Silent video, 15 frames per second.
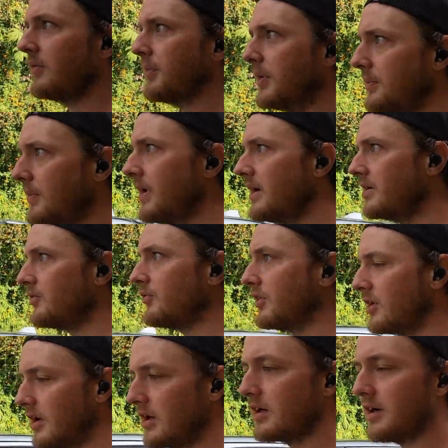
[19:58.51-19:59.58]
been made to
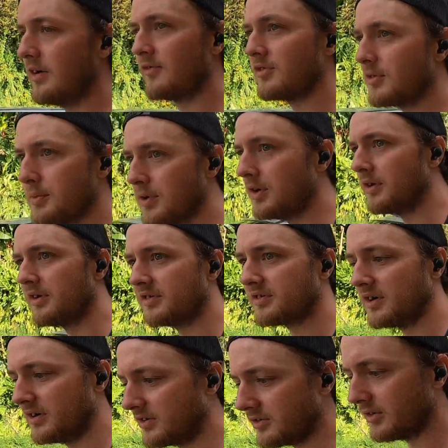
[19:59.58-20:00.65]
feel uncomfortable in this
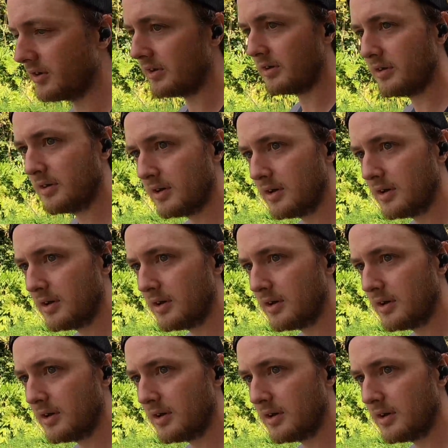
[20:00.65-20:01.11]
country.